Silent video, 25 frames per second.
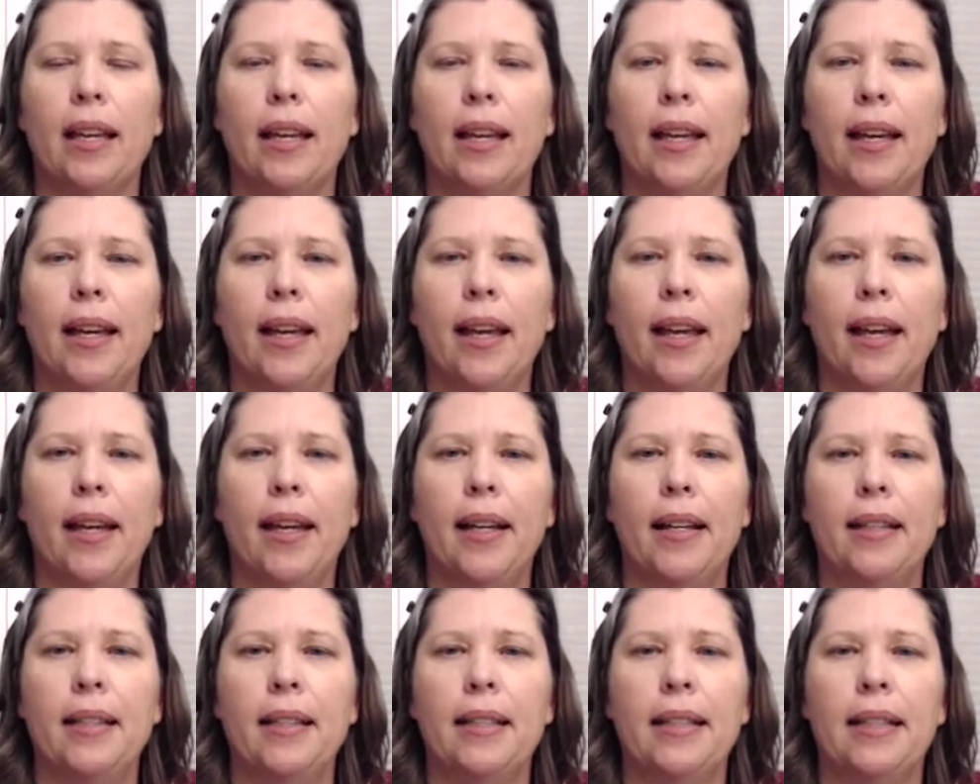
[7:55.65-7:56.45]

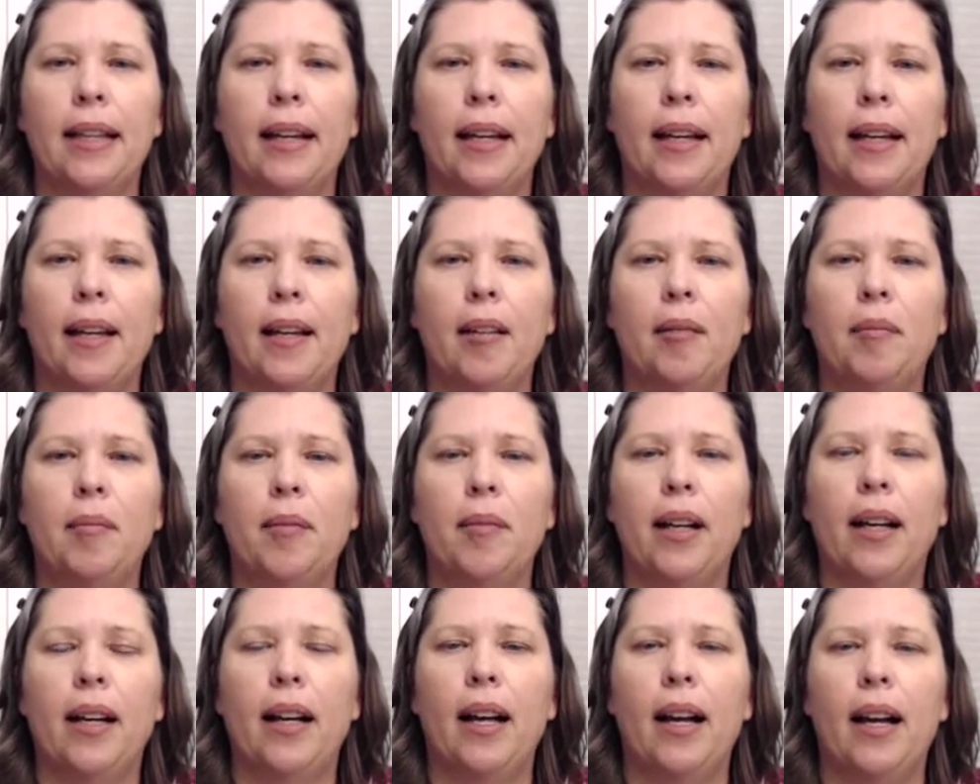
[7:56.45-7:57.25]
And
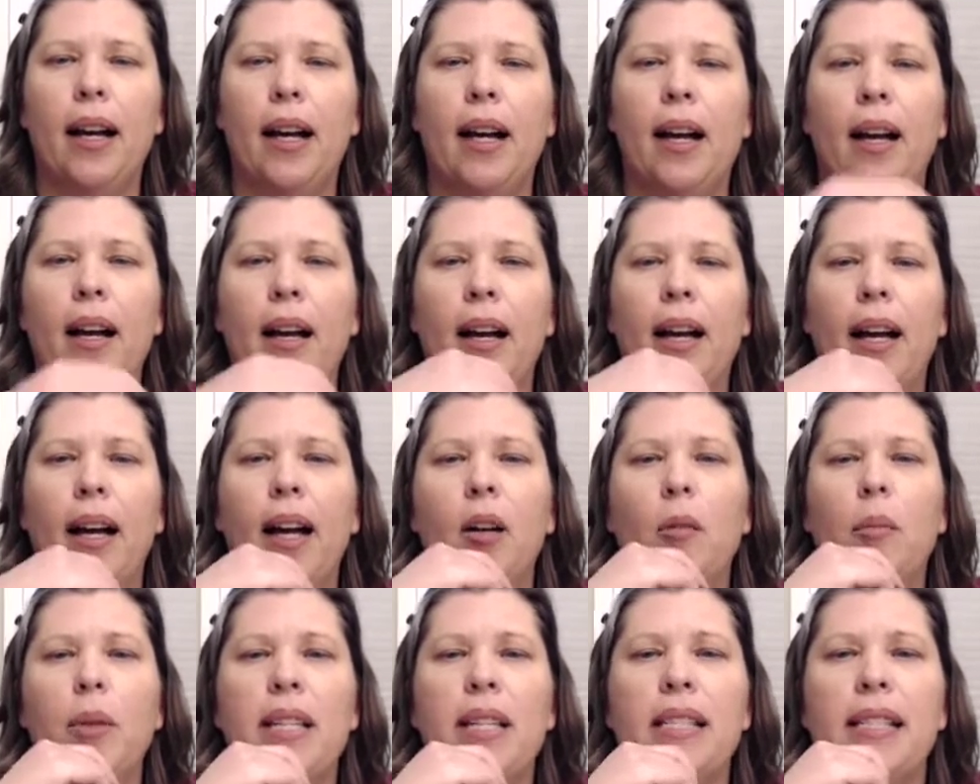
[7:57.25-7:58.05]

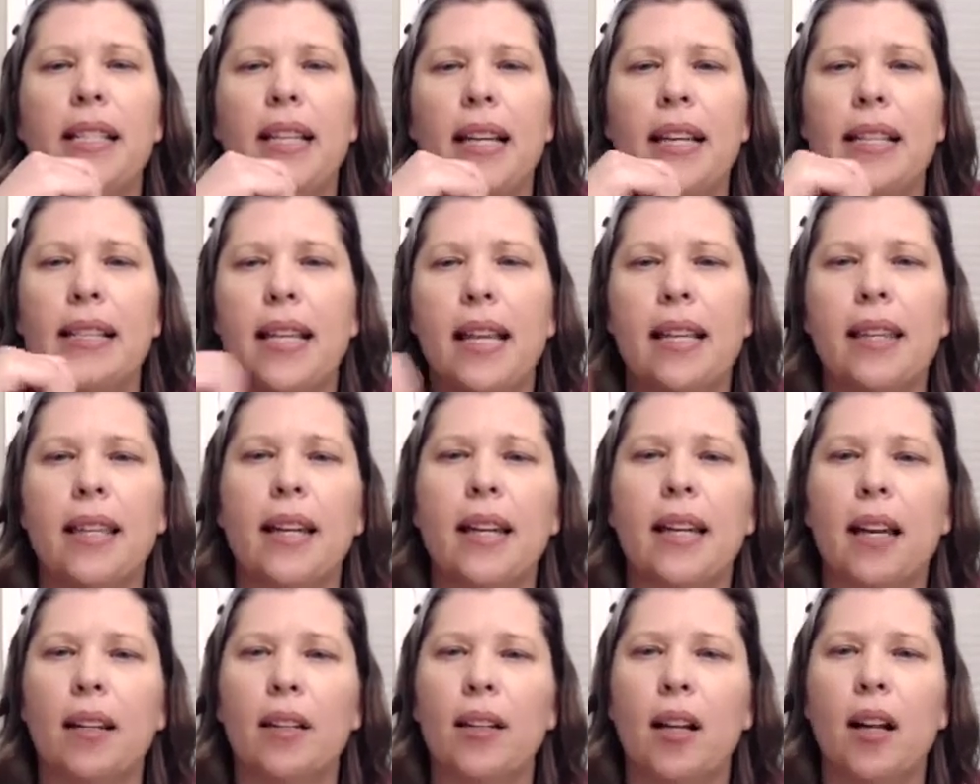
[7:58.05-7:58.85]
Albie says, I
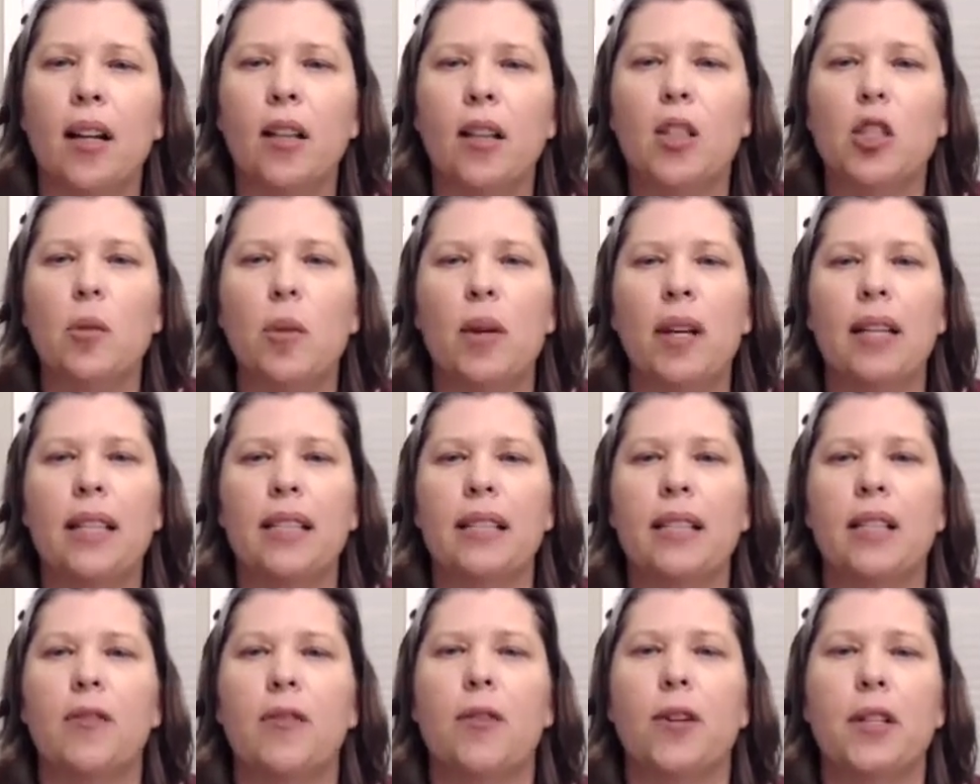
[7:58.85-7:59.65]
think acknowledgement is
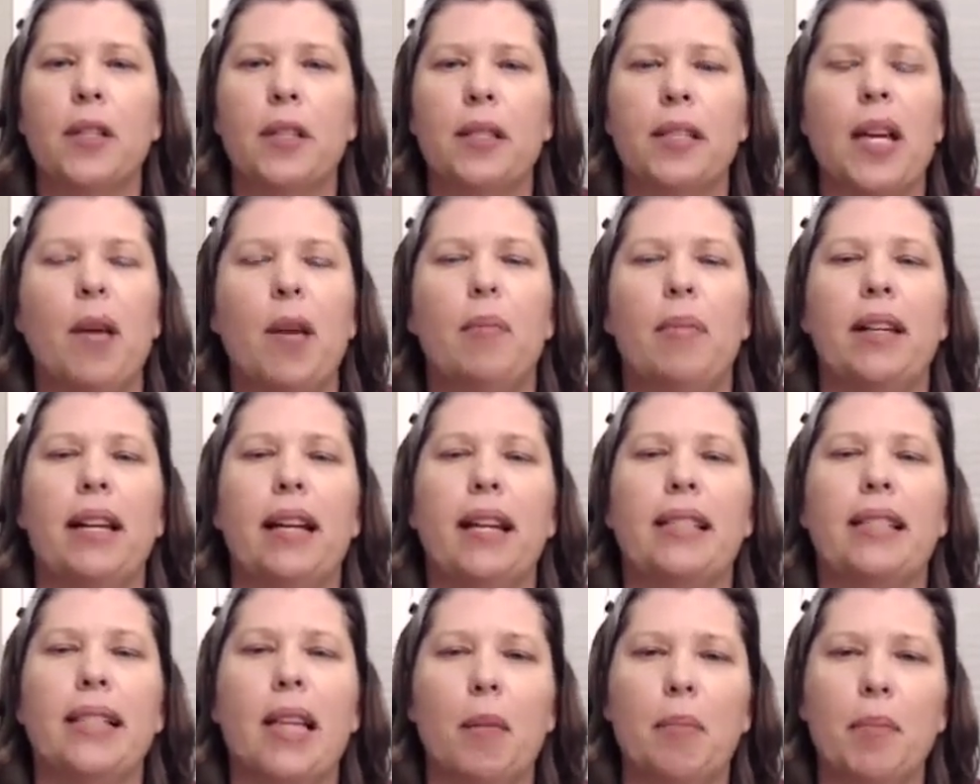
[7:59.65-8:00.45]
the first step in
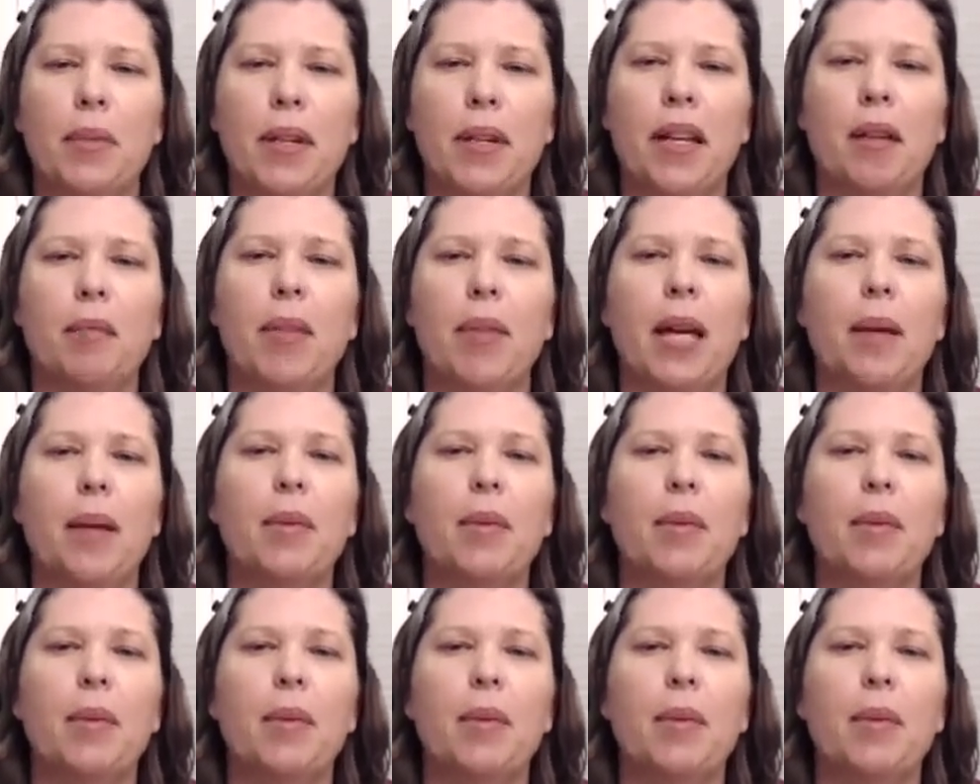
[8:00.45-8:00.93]
accepting. Baby